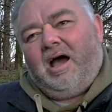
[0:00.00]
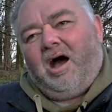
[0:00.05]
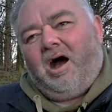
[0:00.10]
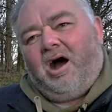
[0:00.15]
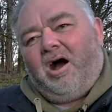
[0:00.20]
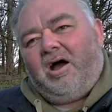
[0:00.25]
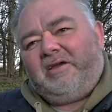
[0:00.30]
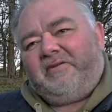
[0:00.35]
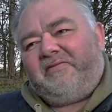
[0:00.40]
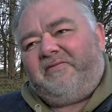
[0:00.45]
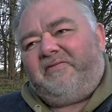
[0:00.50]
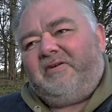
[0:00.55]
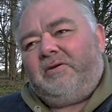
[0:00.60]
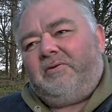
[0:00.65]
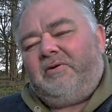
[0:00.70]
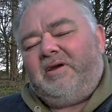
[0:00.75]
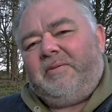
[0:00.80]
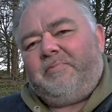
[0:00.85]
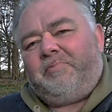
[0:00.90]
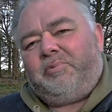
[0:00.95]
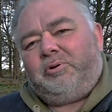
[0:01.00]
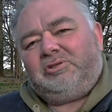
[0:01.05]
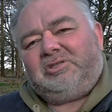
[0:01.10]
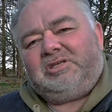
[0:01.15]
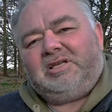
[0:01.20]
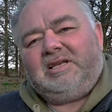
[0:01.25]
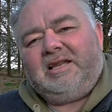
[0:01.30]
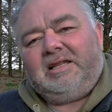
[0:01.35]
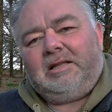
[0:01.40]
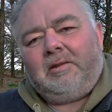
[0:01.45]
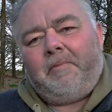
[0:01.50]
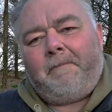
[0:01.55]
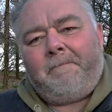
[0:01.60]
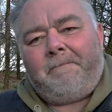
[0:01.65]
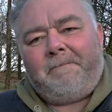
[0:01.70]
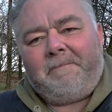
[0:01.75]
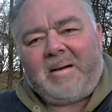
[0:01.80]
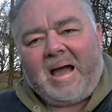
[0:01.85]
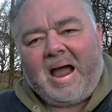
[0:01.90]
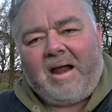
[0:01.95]
I feel it puts a little
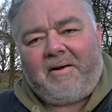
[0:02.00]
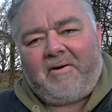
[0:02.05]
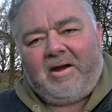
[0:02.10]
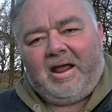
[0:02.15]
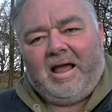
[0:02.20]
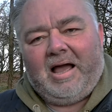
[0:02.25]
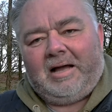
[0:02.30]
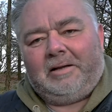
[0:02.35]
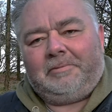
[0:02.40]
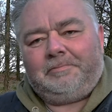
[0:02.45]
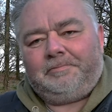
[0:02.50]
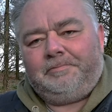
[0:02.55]
barrier